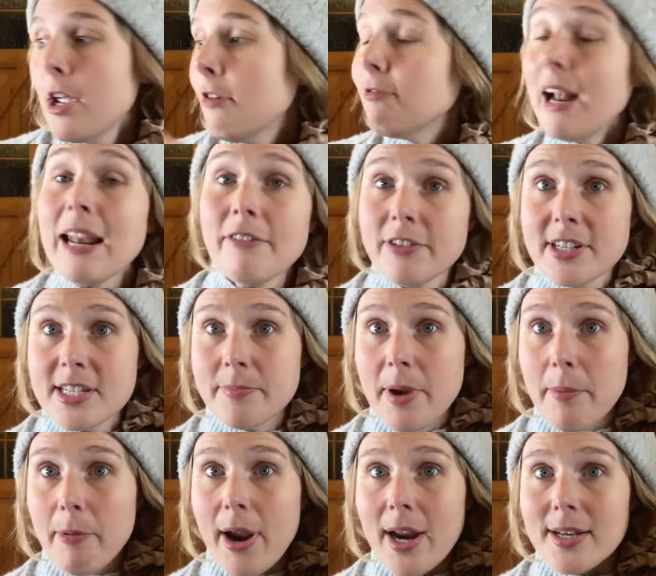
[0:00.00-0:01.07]
relevant to my
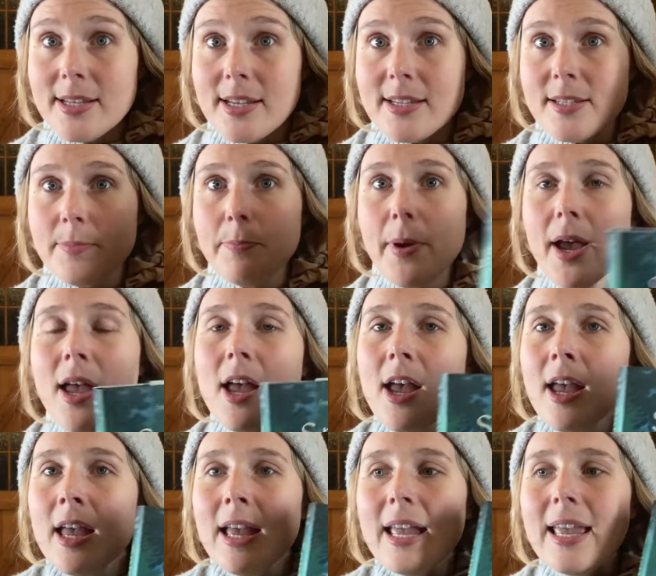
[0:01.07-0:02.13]
practice, but
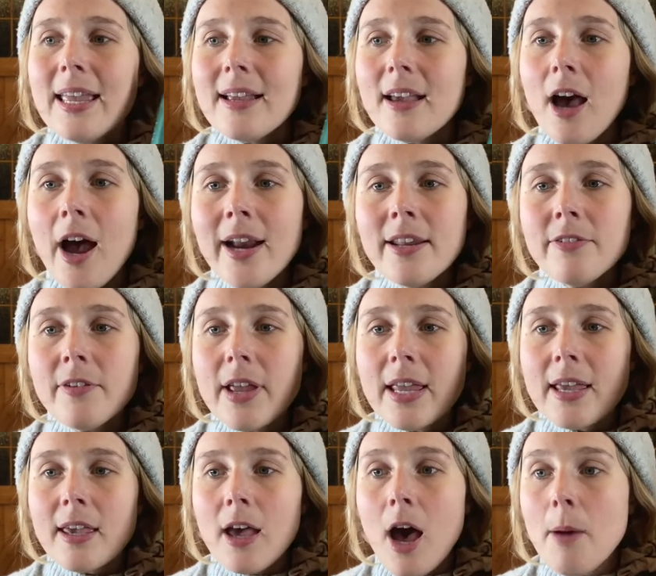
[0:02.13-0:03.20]
it kind of
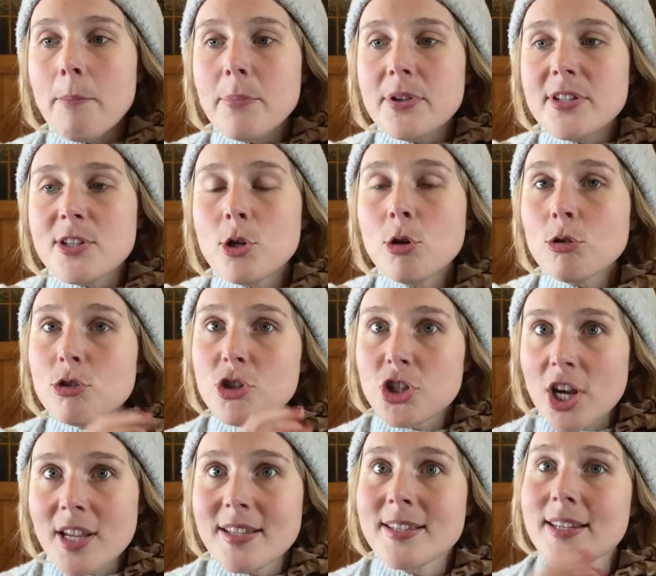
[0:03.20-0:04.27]
encumbers not
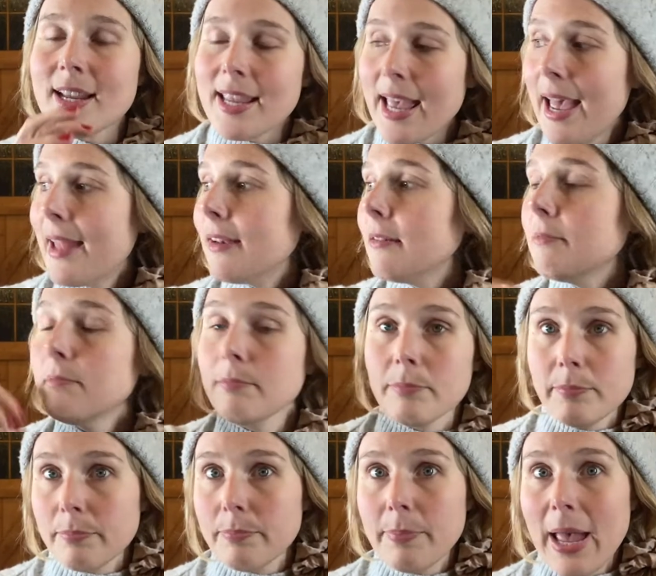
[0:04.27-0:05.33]
just, again,
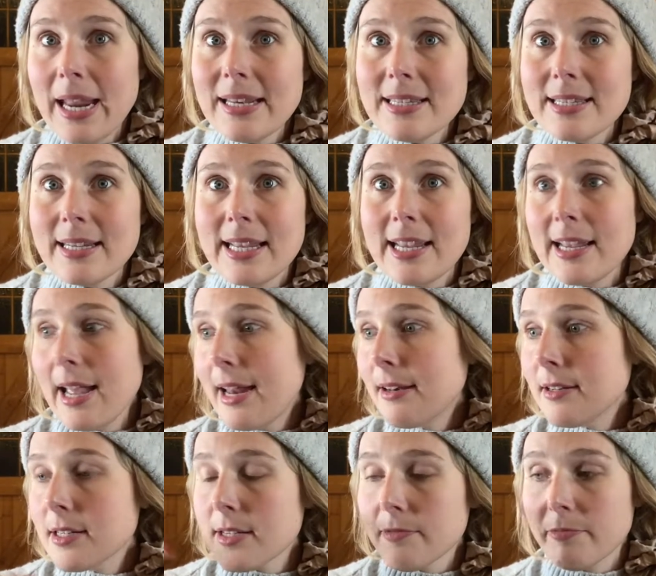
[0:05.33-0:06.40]
painterly
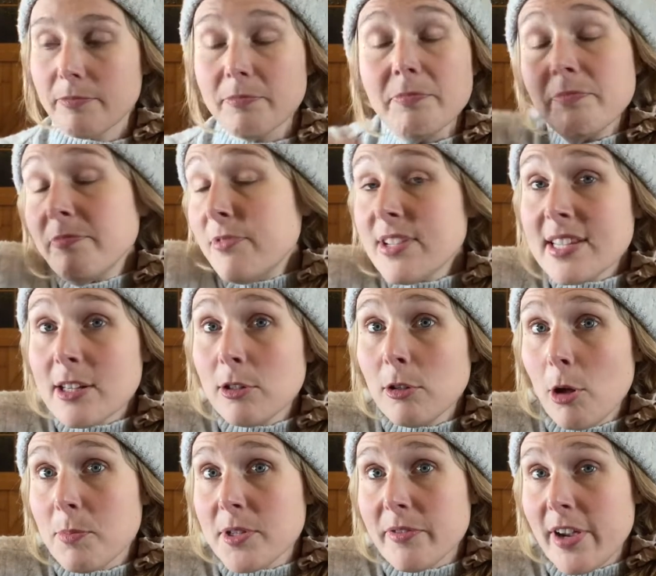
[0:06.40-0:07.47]
and physical
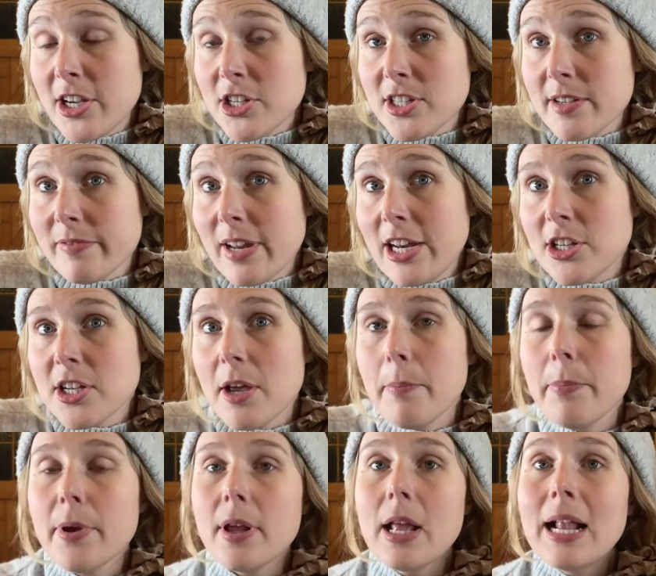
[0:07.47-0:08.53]
observations of nature,
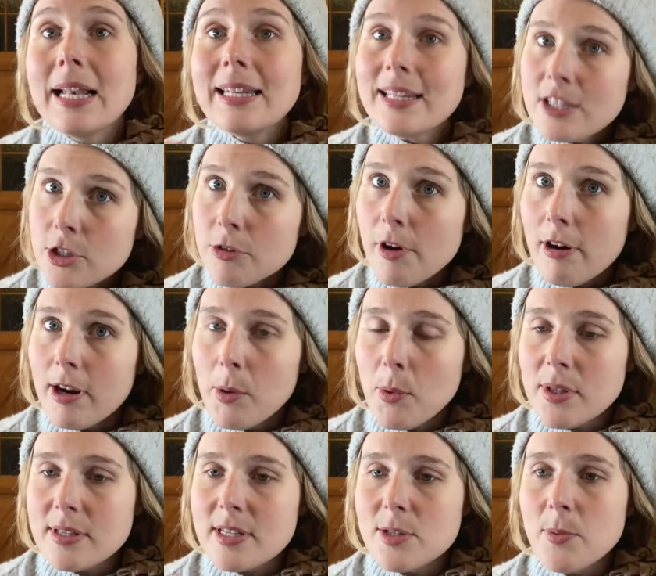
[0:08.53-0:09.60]
but literary
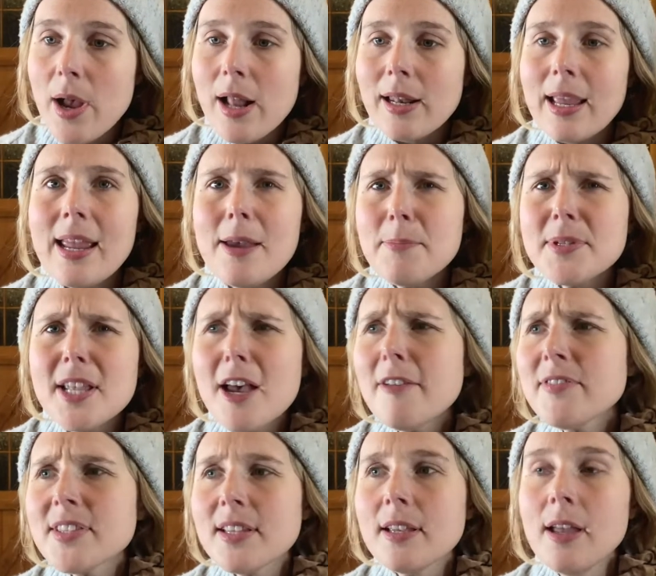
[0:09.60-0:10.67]
ones as well. It
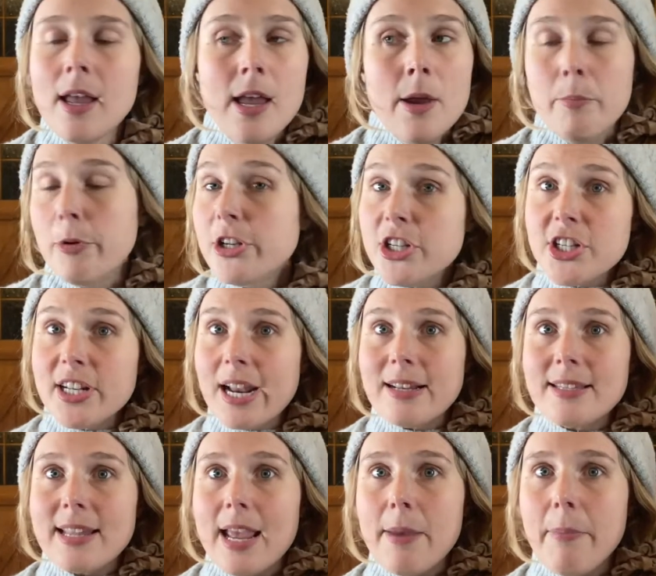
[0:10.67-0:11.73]
observes that British
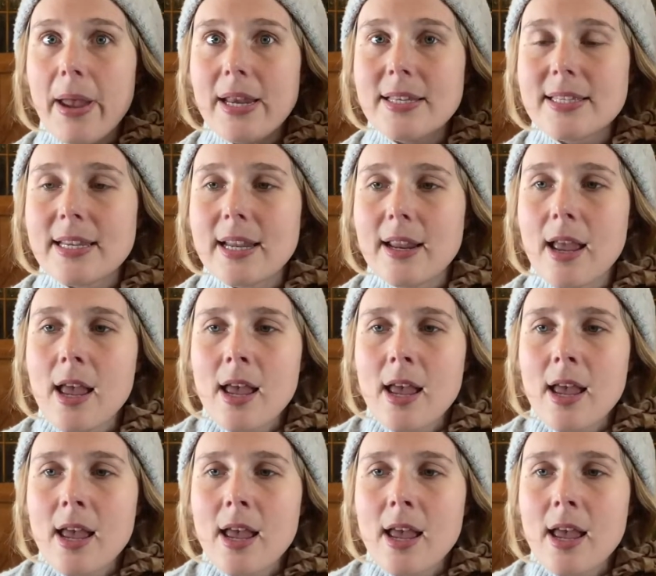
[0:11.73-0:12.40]
landscape painting